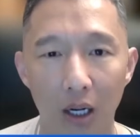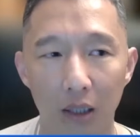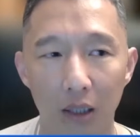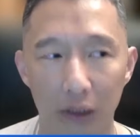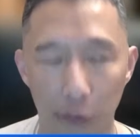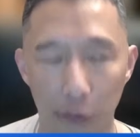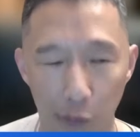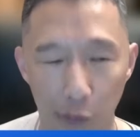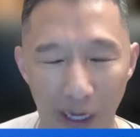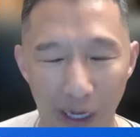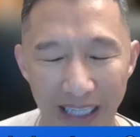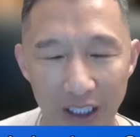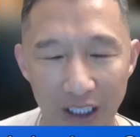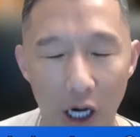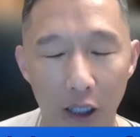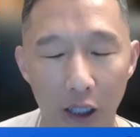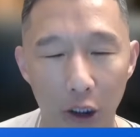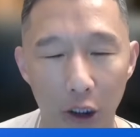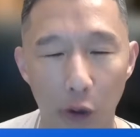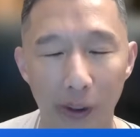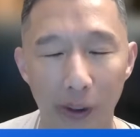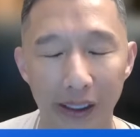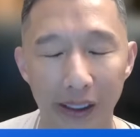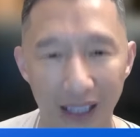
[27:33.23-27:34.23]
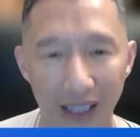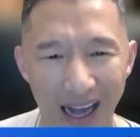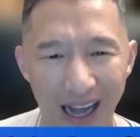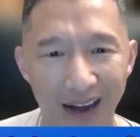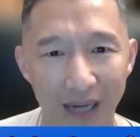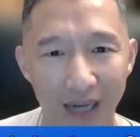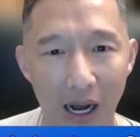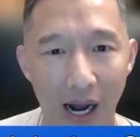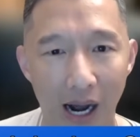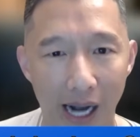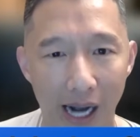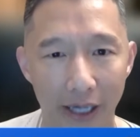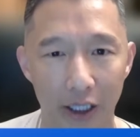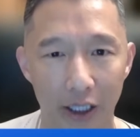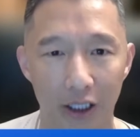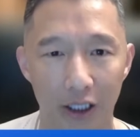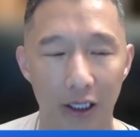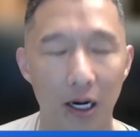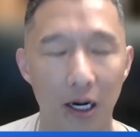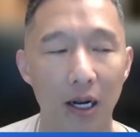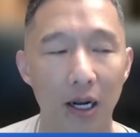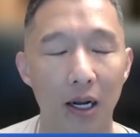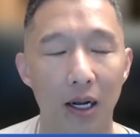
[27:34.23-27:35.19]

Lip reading: The rates are going a lot higher.